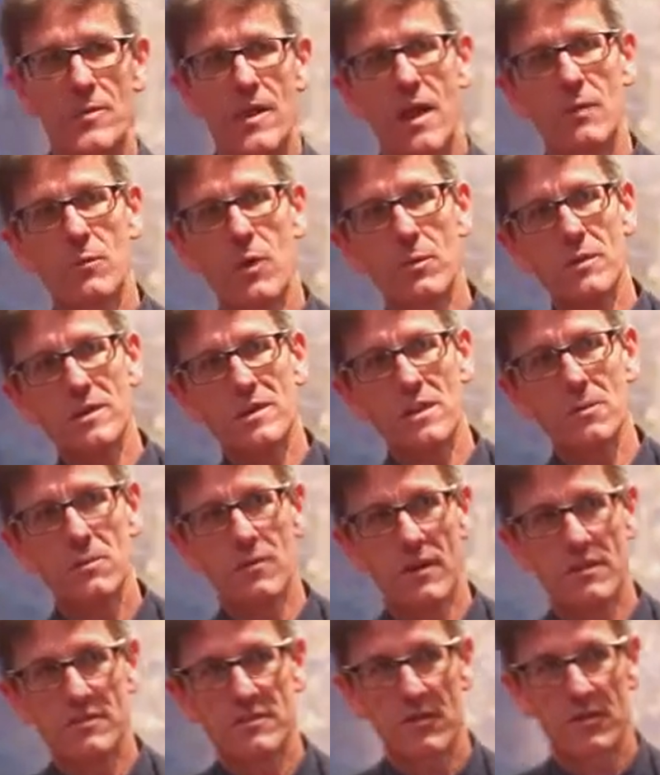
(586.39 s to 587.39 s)
And what we did with
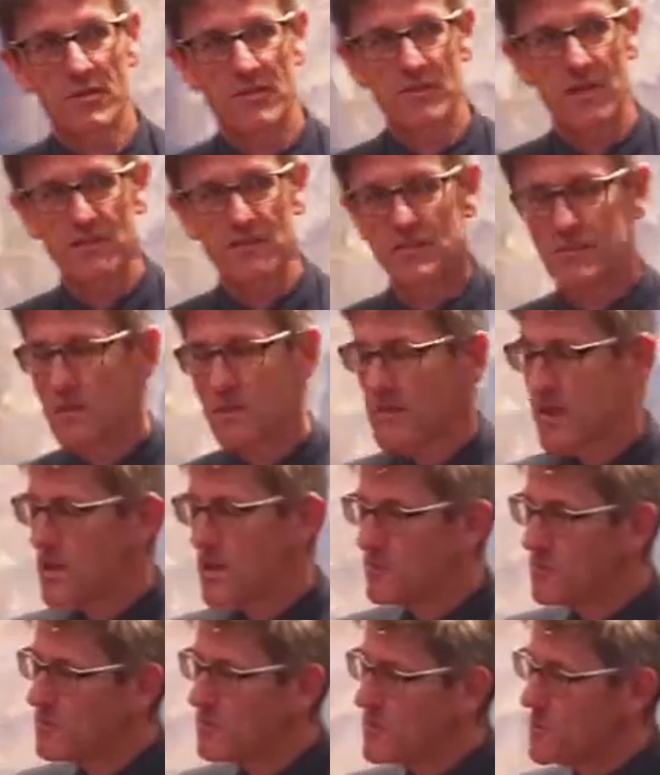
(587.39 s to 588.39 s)
those constructs is we
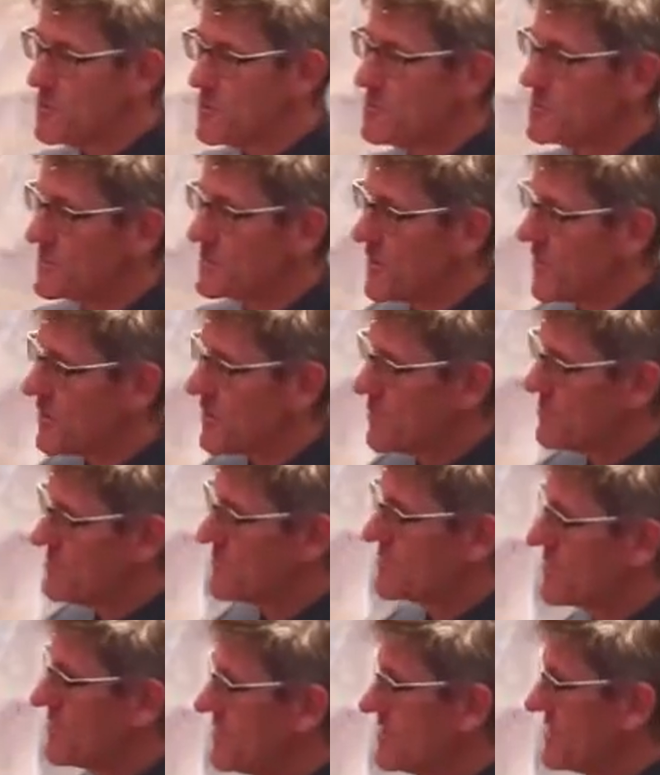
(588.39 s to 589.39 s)
then fused
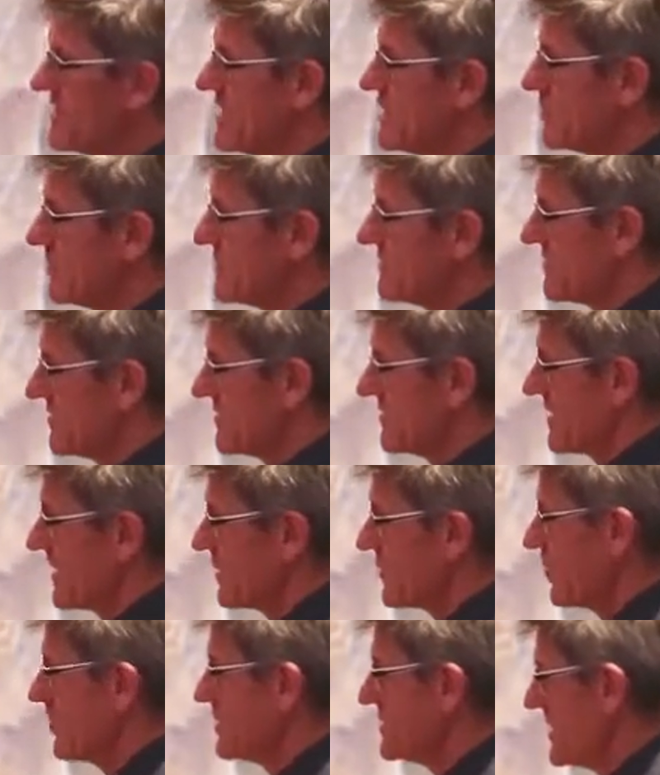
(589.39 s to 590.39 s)
those sequences, they're
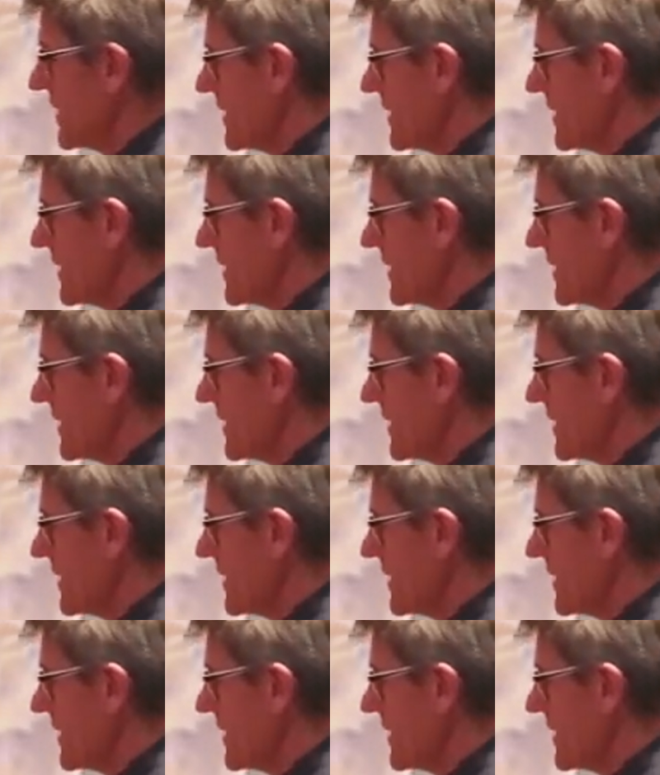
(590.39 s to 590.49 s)
called